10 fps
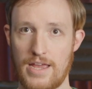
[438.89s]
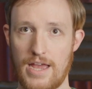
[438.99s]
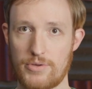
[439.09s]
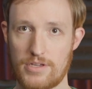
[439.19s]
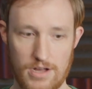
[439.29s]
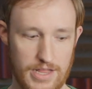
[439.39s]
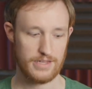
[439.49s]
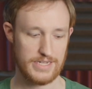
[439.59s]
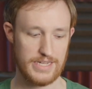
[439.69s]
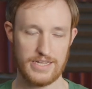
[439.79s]
and we call
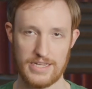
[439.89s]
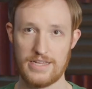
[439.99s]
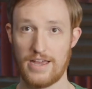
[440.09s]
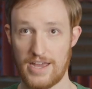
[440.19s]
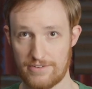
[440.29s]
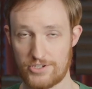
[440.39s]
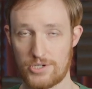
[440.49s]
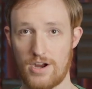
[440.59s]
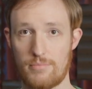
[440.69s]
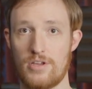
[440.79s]
out D, E, F
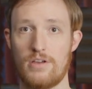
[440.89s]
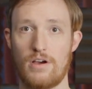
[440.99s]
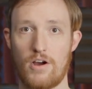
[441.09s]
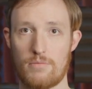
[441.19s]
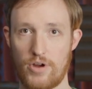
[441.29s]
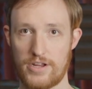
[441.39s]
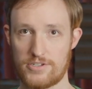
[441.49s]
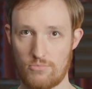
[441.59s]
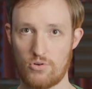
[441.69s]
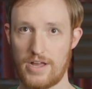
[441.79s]
sharp, our brains
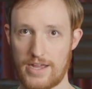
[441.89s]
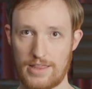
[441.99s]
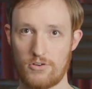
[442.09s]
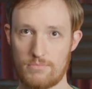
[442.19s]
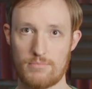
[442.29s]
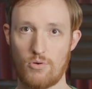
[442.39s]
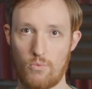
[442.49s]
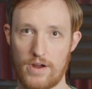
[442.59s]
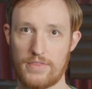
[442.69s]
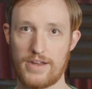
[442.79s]
are more likely to remember
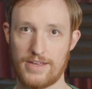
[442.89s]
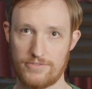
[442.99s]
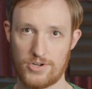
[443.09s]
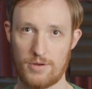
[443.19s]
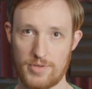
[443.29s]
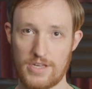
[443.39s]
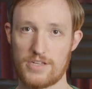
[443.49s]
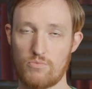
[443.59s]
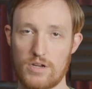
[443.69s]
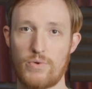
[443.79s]
where that F sharp
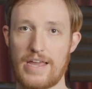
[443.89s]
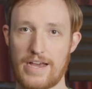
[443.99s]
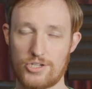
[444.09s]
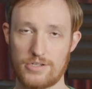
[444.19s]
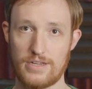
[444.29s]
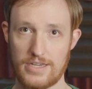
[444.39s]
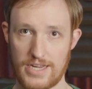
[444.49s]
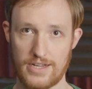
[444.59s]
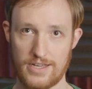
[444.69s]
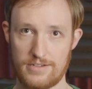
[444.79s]
is when we actually
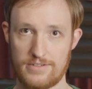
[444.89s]
need it.